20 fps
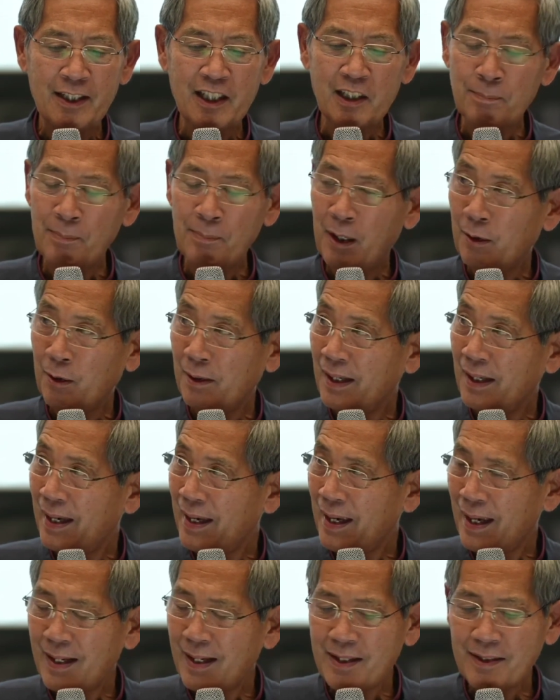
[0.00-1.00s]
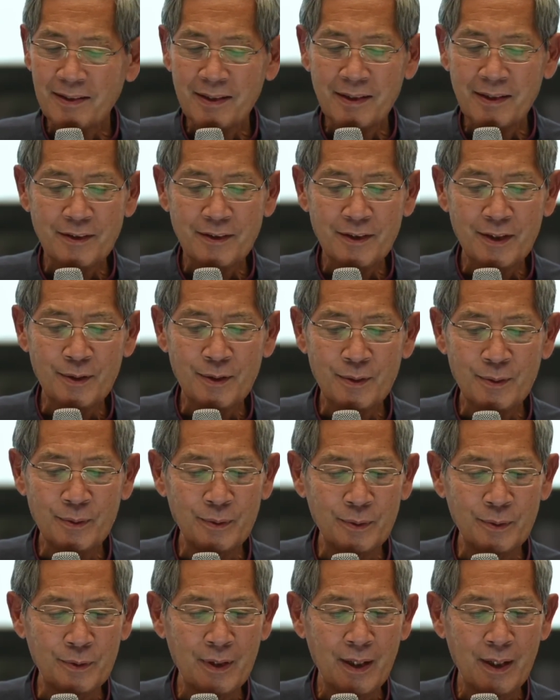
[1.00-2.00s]
from the Federal Ministry of
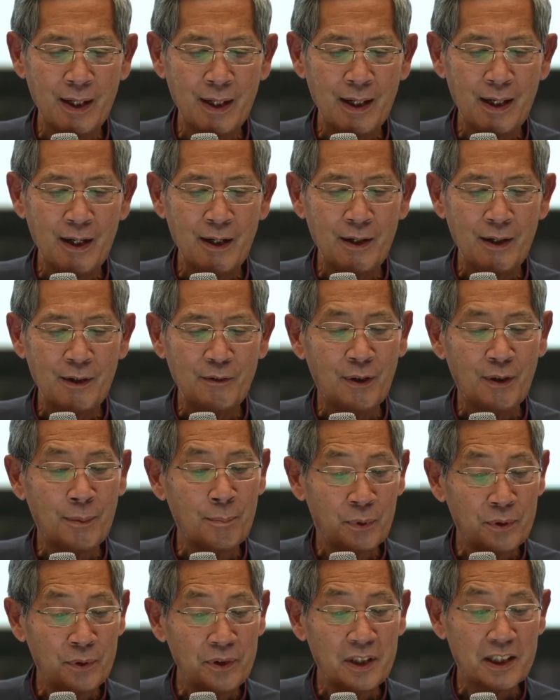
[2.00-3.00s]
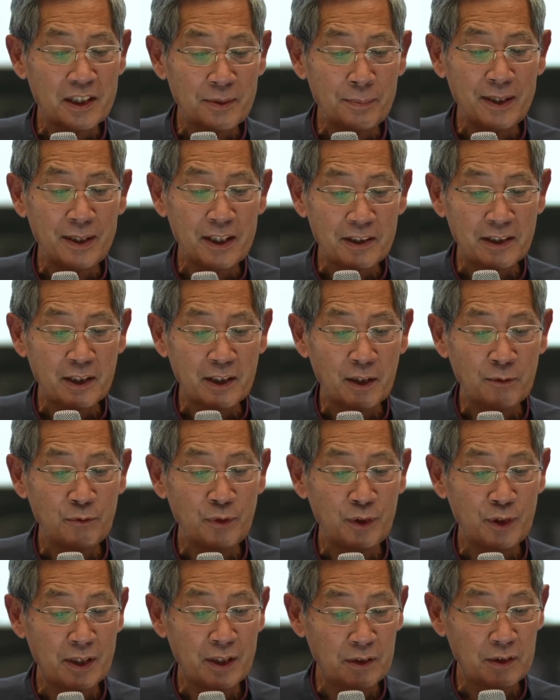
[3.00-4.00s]
Health, carry out
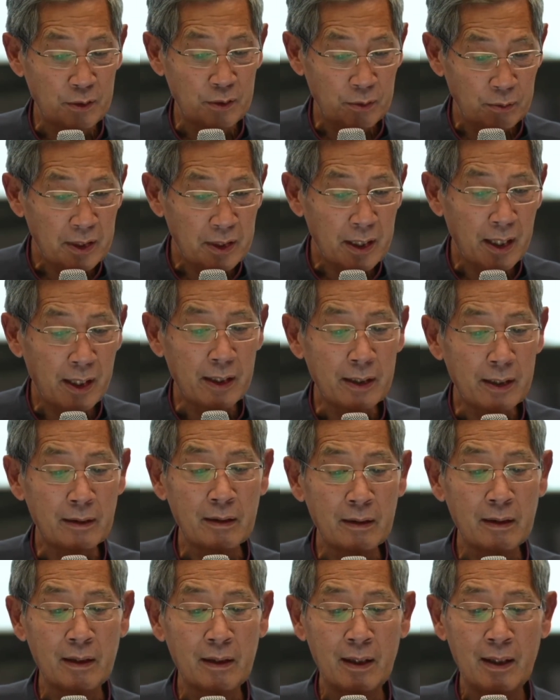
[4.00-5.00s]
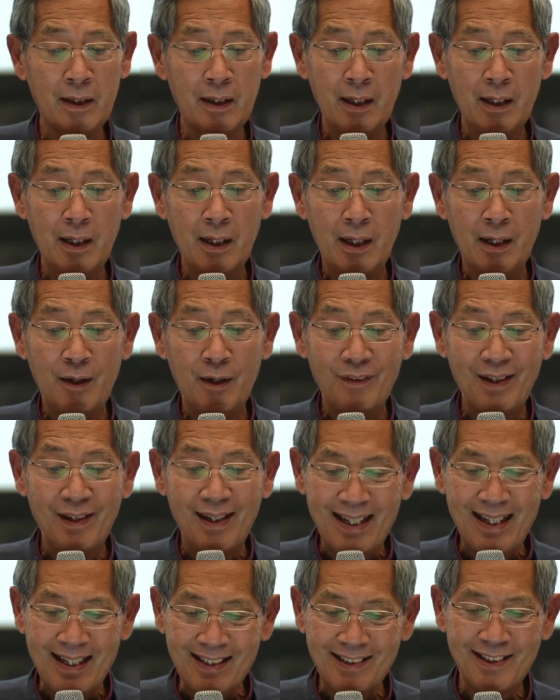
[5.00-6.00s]
any reliable
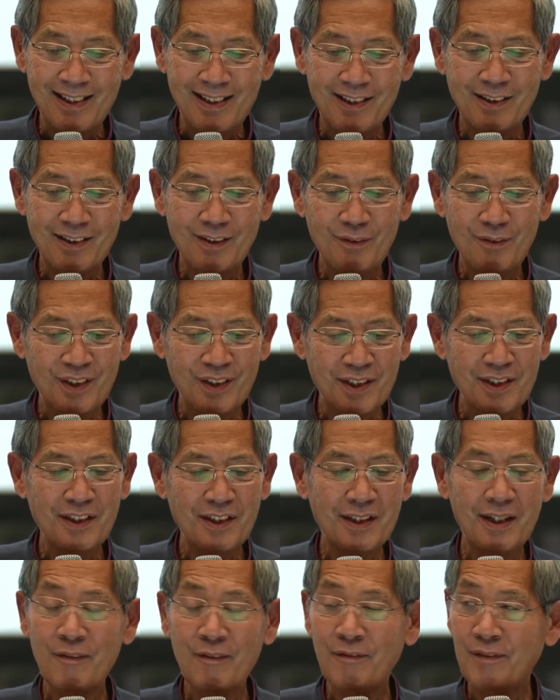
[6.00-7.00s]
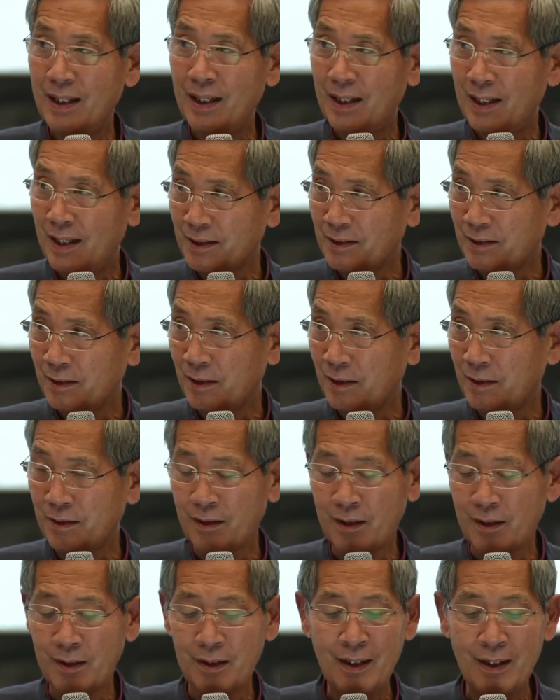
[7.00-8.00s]
scientific safety studies?
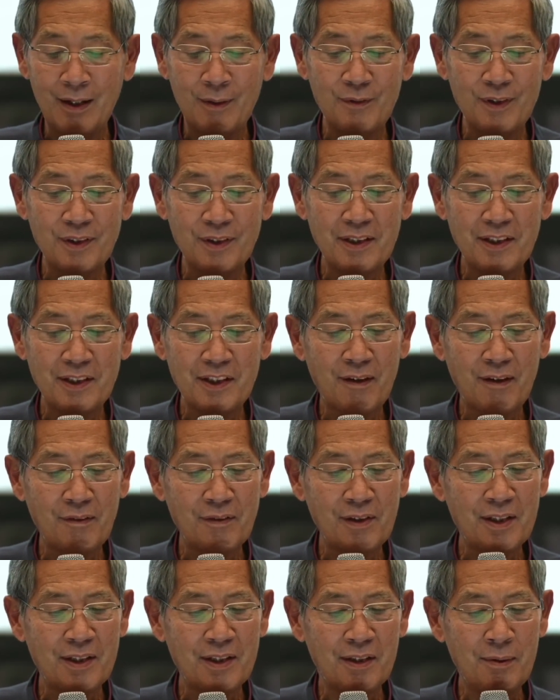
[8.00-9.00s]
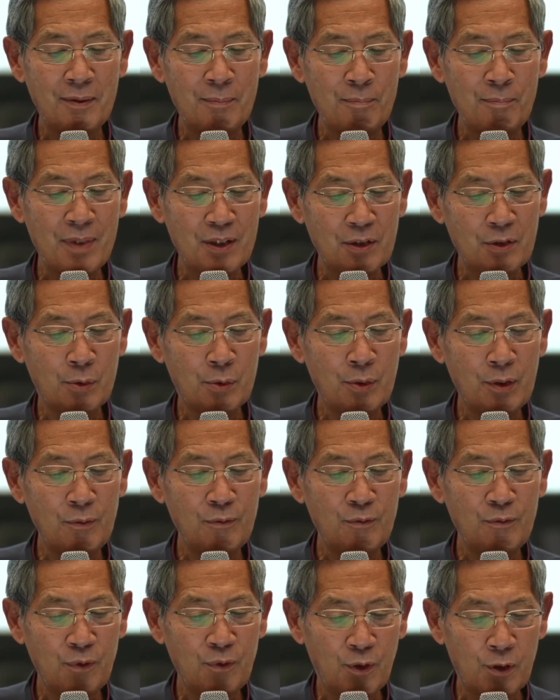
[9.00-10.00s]
The answer is
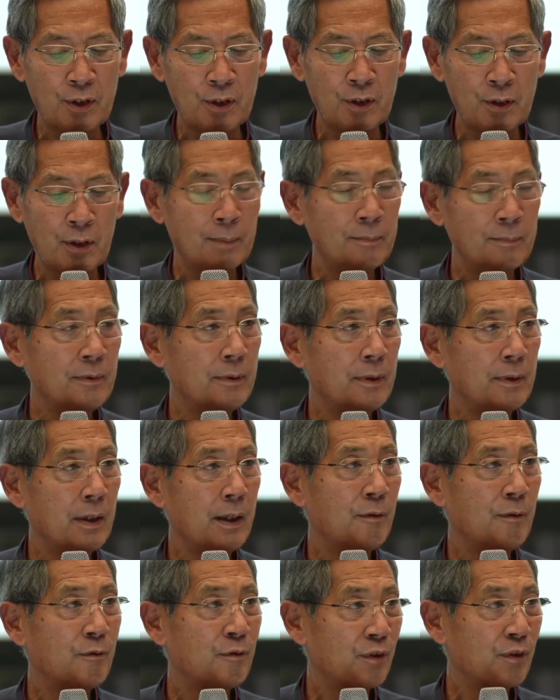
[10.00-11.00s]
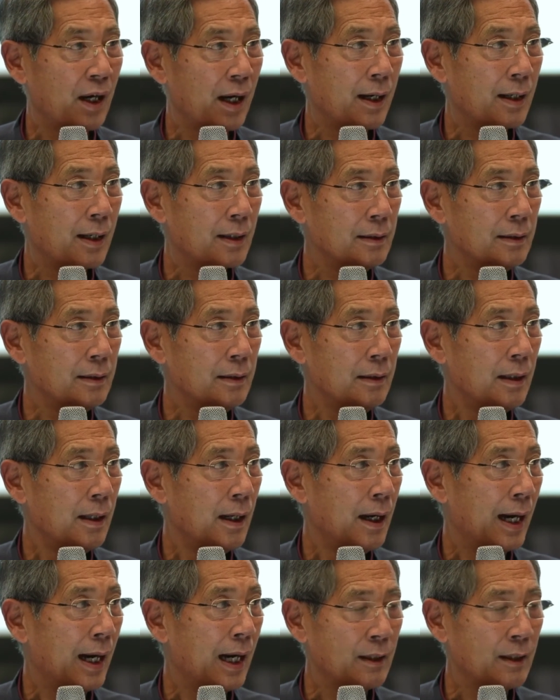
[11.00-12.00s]
a resounding
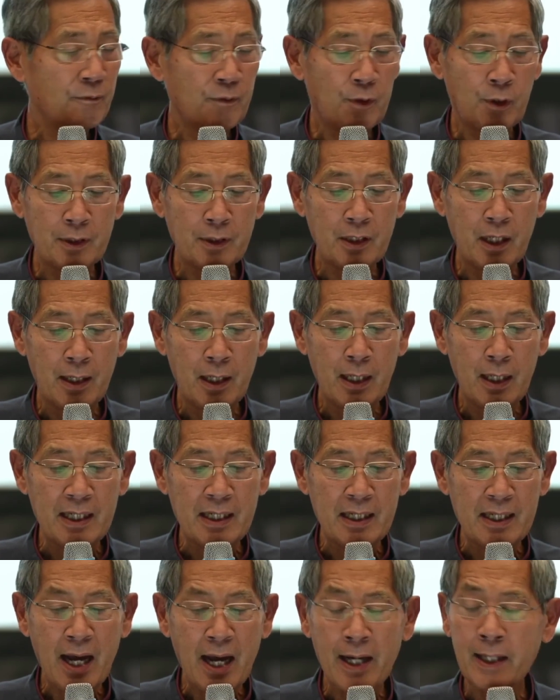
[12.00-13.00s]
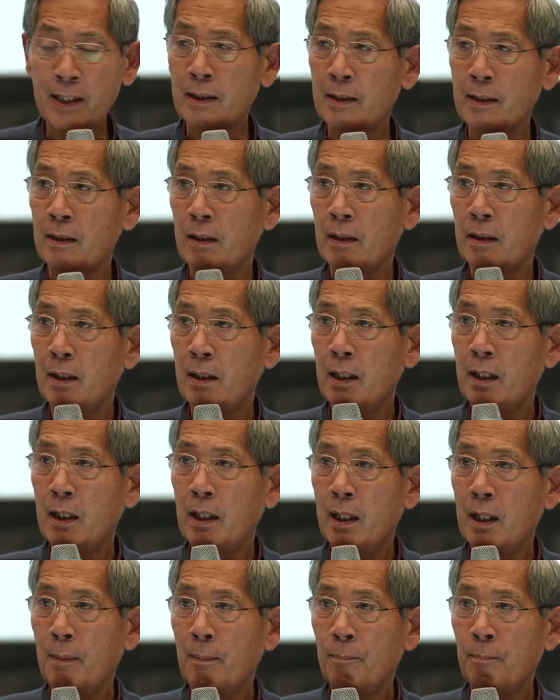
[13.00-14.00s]
no, not to this
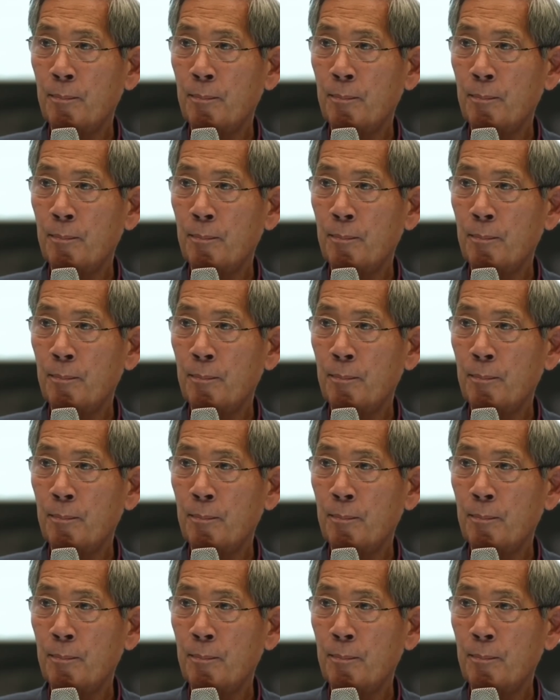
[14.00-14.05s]
day.